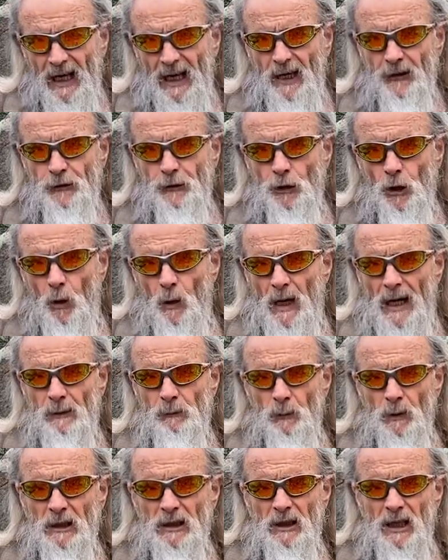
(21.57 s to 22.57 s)
as you know, I
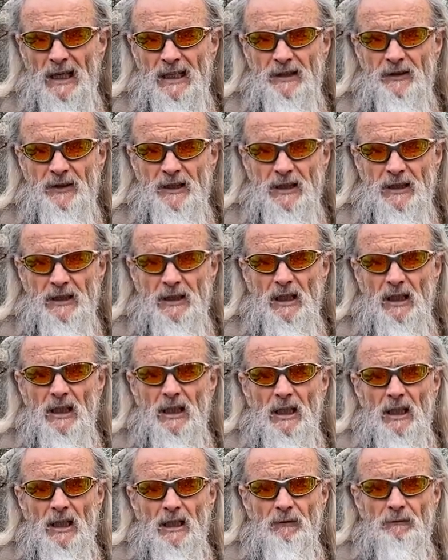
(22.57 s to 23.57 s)
really like the
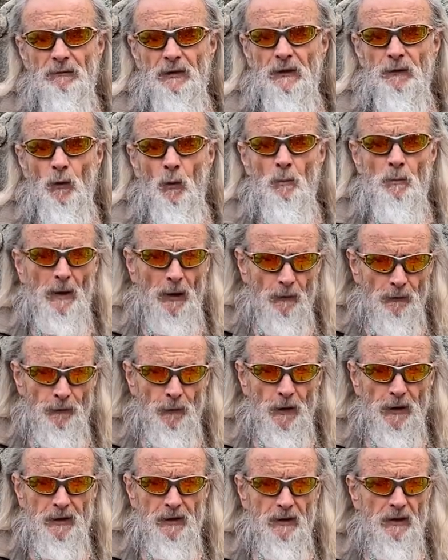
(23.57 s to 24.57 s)

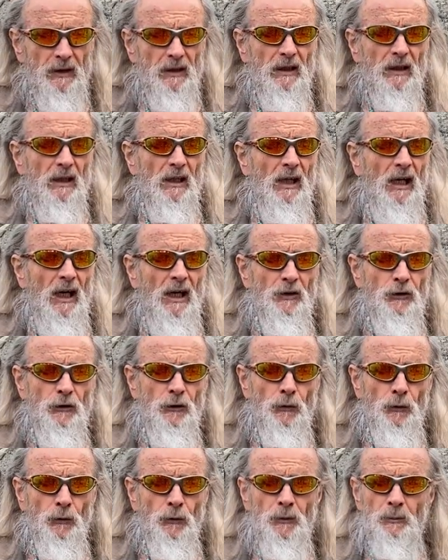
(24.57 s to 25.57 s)
Vivobarefoot uh,
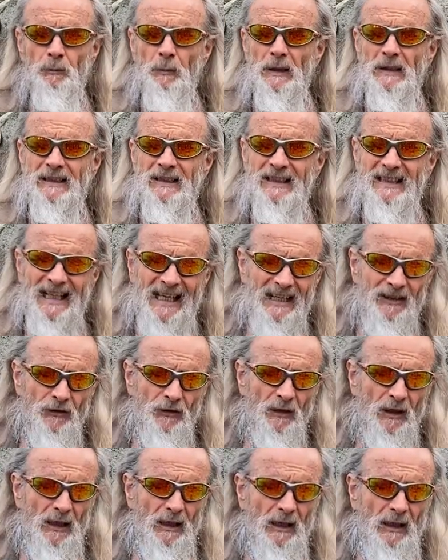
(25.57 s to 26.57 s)
shoes, but
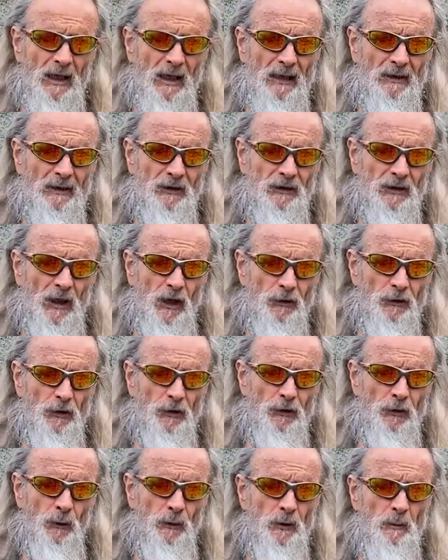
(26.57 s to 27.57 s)
today's uh, discussion
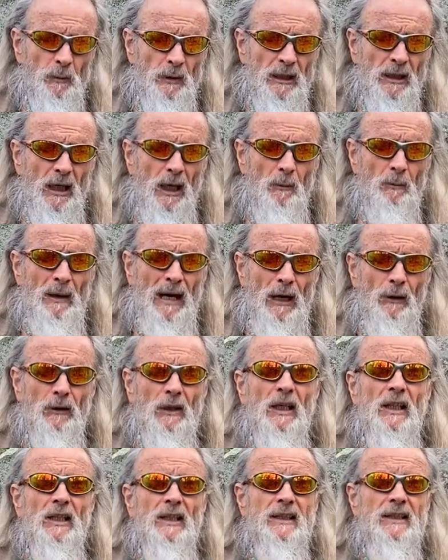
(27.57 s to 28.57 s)
is going to be about
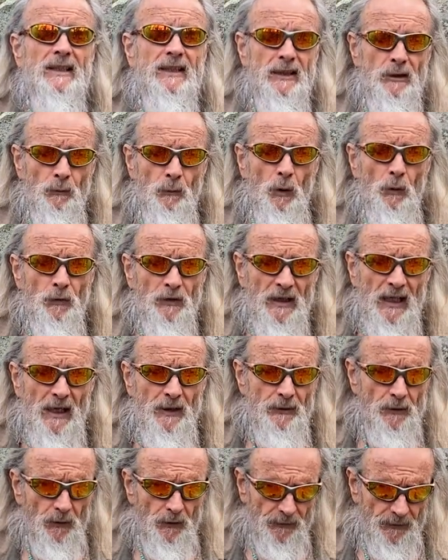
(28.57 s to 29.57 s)
Xero
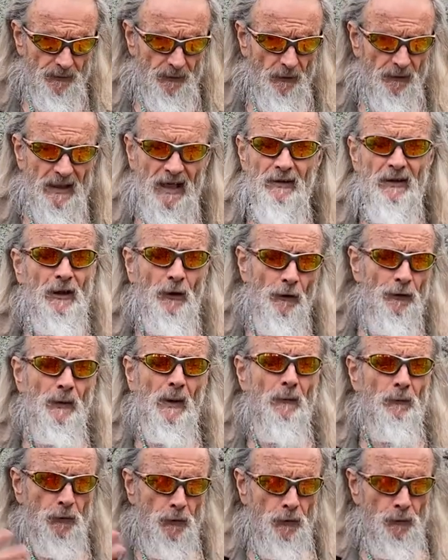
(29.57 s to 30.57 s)
sandals. Okay, they also
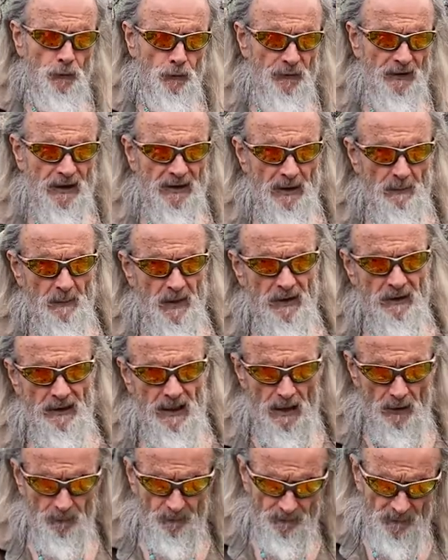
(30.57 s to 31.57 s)
have shoes that they make
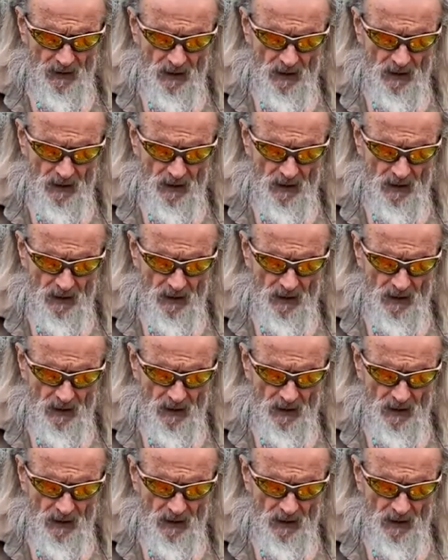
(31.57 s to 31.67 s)
now.